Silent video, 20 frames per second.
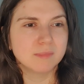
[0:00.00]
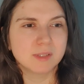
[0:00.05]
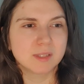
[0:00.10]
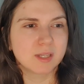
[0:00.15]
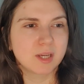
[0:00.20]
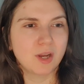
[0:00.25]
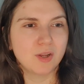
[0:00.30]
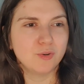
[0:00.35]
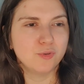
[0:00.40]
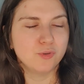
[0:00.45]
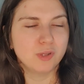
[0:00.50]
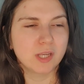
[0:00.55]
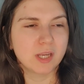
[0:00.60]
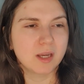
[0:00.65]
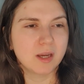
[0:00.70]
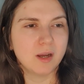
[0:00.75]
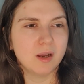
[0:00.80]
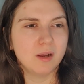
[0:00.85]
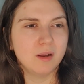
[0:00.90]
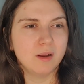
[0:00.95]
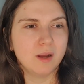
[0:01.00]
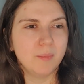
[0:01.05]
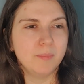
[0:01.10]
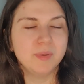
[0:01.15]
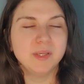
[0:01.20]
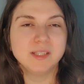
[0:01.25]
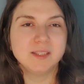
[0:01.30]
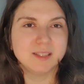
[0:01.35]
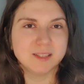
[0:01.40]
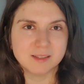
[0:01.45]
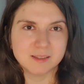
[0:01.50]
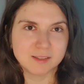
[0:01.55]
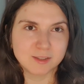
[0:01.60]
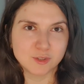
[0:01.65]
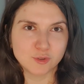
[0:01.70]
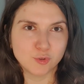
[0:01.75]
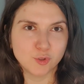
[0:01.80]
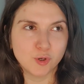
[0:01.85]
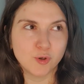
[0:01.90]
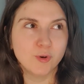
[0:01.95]
kind of like obedient,
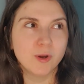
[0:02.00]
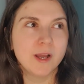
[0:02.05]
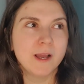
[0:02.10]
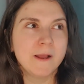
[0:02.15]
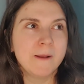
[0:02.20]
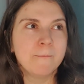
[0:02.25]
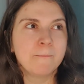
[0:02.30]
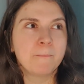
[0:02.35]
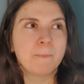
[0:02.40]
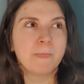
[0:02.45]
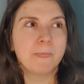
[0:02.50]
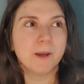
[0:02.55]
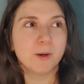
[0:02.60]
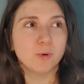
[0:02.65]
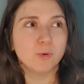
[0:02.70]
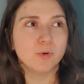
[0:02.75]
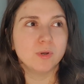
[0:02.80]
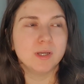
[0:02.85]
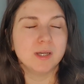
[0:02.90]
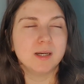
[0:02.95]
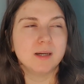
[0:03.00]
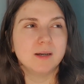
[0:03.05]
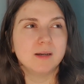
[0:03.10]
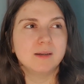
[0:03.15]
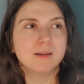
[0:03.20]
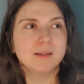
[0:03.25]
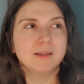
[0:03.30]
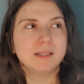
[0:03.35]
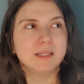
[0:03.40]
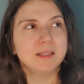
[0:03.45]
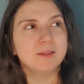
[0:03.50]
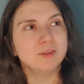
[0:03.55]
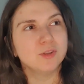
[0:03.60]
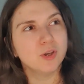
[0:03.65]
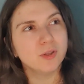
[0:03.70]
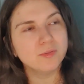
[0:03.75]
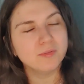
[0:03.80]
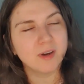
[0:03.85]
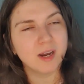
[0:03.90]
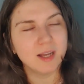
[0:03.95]
No, in
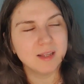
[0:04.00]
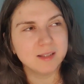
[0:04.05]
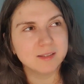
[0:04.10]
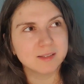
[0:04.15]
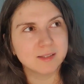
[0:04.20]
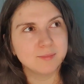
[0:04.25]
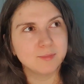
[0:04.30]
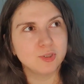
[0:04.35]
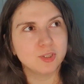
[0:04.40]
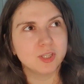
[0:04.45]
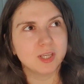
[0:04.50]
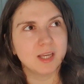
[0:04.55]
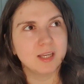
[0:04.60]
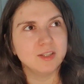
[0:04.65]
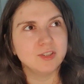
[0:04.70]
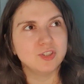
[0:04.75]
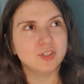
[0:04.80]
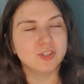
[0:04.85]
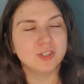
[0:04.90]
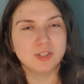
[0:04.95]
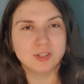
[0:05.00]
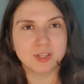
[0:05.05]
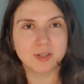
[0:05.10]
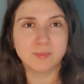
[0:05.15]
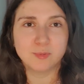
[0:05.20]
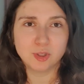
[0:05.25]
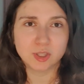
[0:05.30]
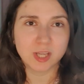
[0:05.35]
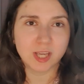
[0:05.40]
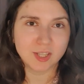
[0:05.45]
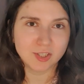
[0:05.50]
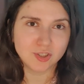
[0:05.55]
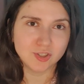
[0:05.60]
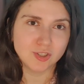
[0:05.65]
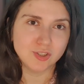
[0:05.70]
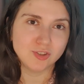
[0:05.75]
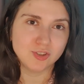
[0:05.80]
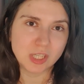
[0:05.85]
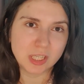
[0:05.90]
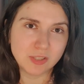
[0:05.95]
nonviolent communication, in communication
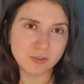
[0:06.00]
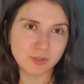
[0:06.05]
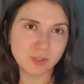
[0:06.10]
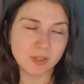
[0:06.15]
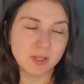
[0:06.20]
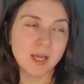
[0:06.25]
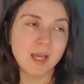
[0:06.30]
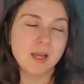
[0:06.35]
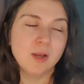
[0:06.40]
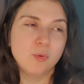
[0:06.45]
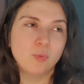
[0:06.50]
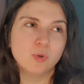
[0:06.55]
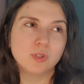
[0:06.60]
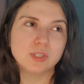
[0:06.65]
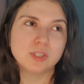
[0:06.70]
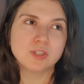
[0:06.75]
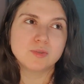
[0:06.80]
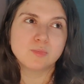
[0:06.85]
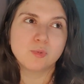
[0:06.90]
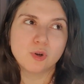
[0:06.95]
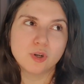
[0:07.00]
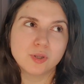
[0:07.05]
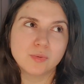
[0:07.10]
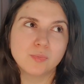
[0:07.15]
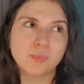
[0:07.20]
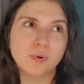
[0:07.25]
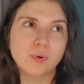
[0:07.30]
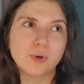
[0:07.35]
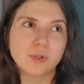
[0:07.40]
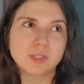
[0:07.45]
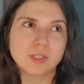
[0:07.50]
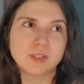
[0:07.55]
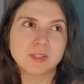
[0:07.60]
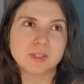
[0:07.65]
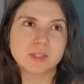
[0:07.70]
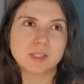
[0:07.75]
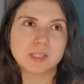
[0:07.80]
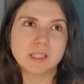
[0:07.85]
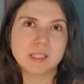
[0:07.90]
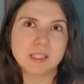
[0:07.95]
in general, what is more
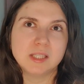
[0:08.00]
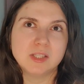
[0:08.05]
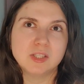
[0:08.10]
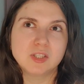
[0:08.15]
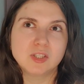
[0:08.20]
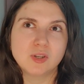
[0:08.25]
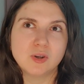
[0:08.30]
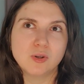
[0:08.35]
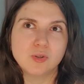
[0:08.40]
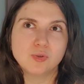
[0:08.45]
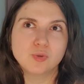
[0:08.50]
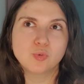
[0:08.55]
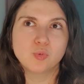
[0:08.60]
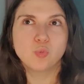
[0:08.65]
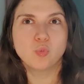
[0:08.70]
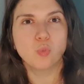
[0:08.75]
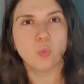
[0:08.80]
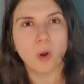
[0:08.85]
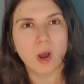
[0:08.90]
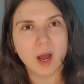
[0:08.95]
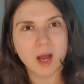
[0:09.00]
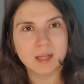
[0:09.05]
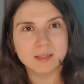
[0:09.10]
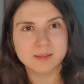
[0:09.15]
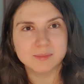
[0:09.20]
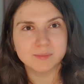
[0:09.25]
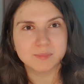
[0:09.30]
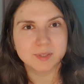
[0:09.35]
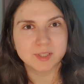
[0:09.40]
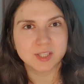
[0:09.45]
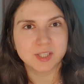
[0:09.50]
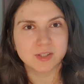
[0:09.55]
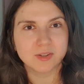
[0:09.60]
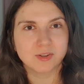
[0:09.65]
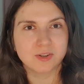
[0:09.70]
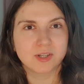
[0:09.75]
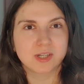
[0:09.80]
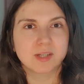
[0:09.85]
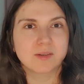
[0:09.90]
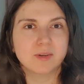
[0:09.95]
important is not one
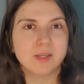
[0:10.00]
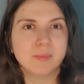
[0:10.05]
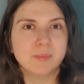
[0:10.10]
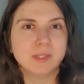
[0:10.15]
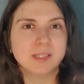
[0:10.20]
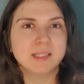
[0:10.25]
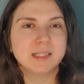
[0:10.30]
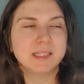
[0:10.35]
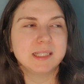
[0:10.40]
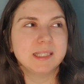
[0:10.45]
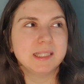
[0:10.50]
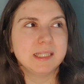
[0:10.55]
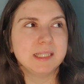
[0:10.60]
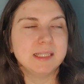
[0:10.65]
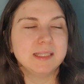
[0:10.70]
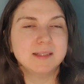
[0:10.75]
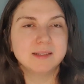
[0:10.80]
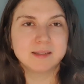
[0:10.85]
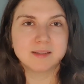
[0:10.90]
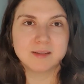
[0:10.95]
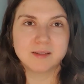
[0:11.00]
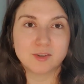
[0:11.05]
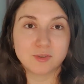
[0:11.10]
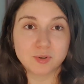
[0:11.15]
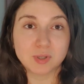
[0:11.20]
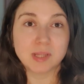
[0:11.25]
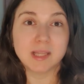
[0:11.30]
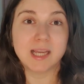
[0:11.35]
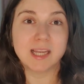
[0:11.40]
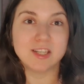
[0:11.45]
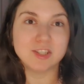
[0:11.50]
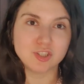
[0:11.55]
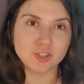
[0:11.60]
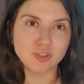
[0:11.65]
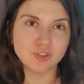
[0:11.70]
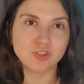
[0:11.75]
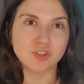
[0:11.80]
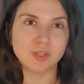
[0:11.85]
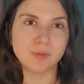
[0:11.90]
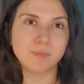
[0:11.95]
particular agreement, it's the
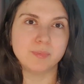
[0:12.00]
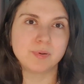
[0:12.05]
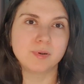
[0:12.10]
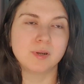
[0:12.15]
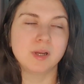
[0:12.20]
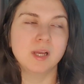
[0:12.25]
relationship.